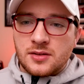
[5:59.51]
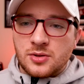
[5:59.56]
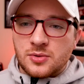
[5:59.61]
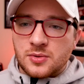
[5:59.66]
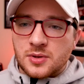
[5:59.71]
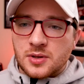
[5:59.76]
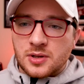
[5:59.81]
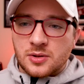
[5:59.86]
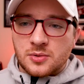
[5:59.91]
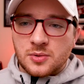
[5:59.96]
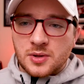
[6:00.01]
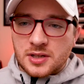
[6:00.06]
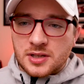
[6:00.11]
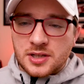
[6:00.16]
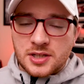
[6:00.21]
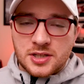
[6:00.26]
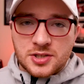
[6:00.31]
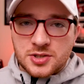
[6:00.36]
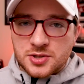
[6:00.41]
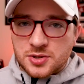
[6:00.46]
You can
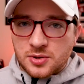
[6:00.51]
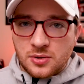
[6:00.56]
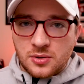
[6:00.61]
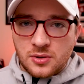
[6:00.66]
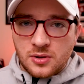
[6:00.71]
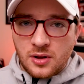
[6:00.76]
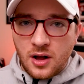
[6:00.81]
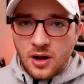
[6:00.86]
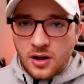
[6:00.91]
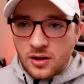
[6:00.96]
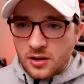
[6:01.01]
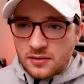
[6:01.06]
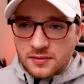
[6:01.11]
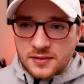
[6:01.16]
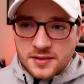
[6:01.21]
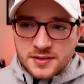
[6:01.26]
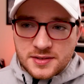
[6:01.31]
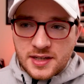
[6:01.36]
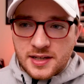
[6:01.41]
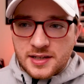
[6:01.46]
quickly control all of
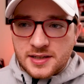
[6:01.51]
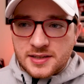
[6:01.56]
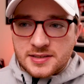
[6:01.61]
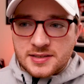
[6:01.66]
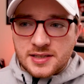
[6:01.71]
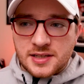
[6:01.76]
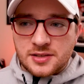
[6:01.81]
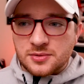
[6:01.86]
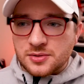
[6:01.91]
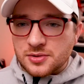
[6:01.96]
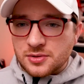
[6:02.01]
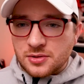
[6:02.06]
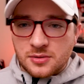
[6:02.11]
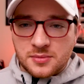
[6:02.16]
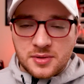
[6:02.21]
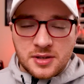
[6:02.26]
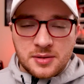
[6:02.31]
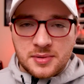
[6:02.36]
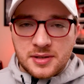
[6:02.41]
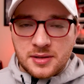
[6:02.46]
the settings that you would
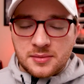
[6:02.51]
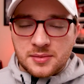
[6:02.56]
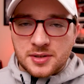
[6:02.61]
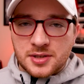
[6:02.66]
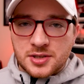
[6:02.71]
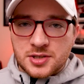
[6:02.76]
normally be able to